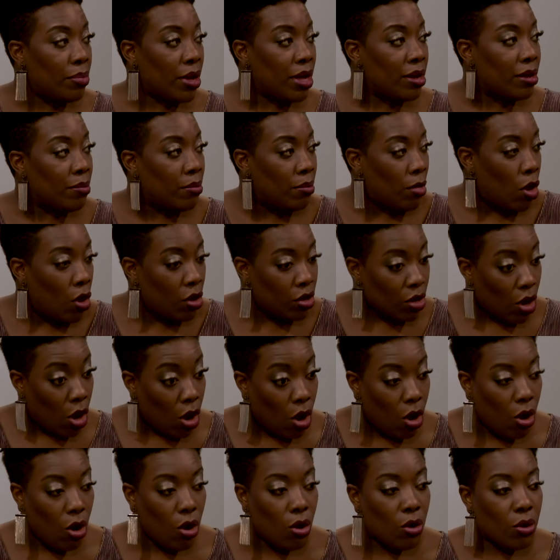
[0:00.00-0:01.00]
But on a
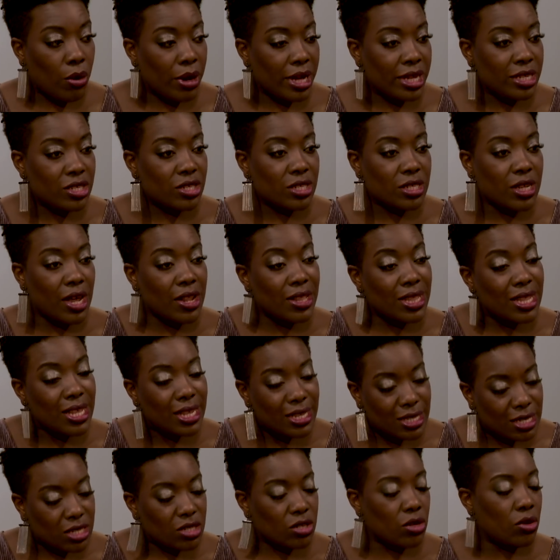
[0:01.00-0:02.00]
whole, it's just like,
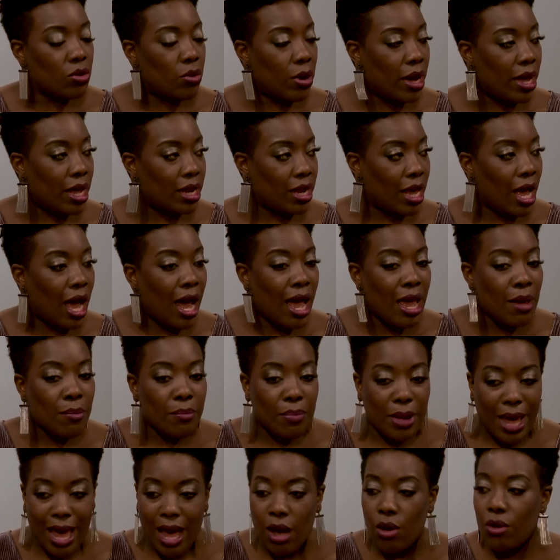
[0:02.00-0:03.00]
this is who I am. Like, I am
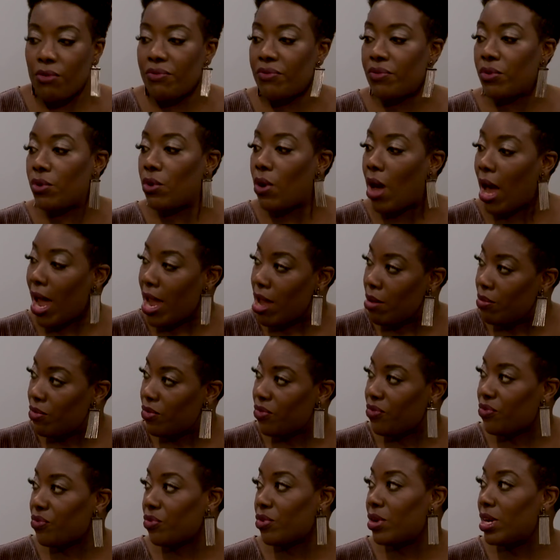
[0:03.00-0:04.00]
powerful. I am
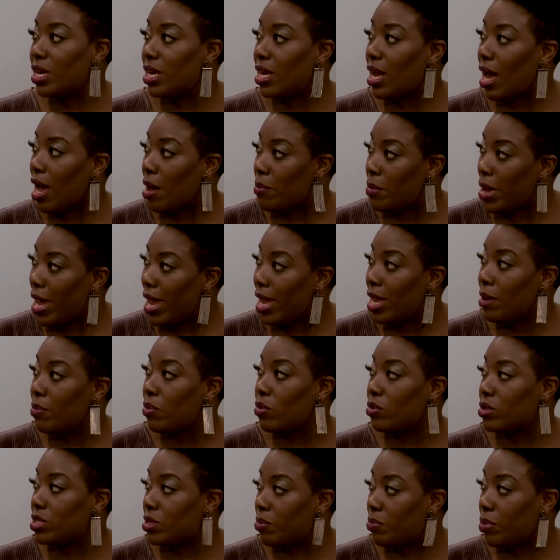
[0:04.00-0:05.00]
free. I'm
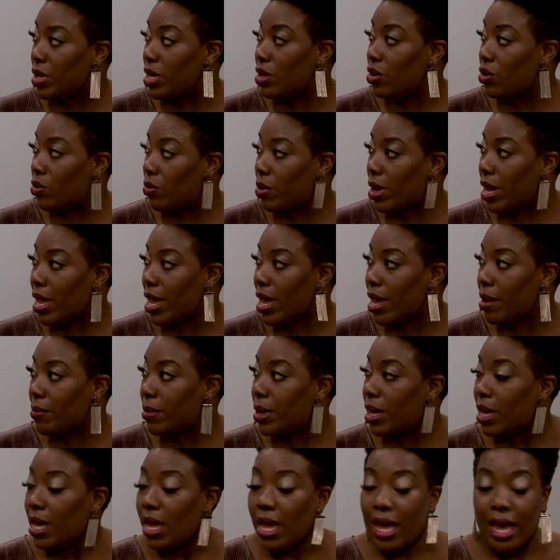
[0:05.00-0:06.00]
able to be who I am.
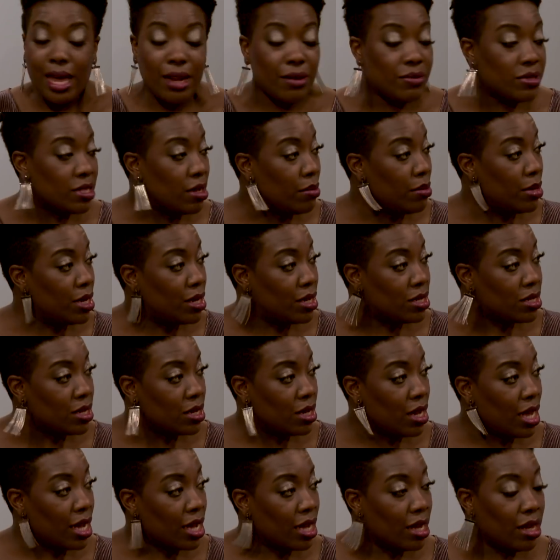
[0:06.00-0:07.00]
And if somebody doesn't
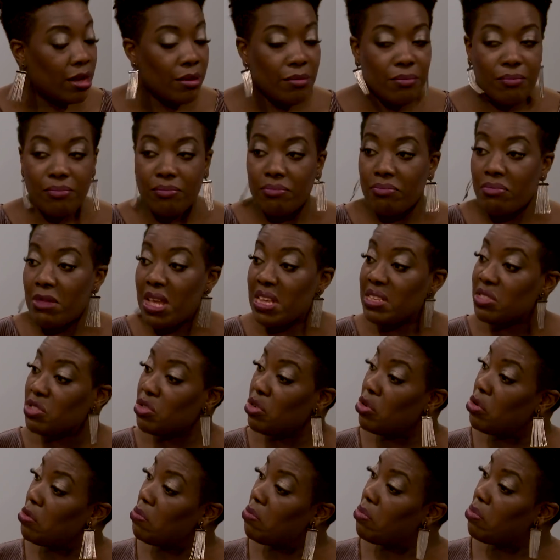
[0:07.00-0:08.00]
like it, that's
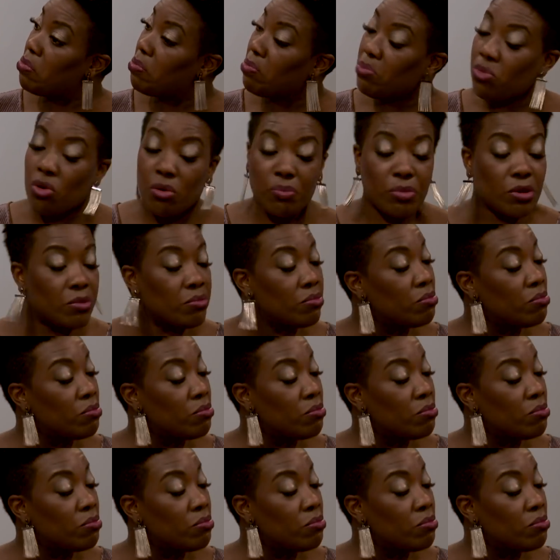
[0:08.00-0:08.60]
your problem.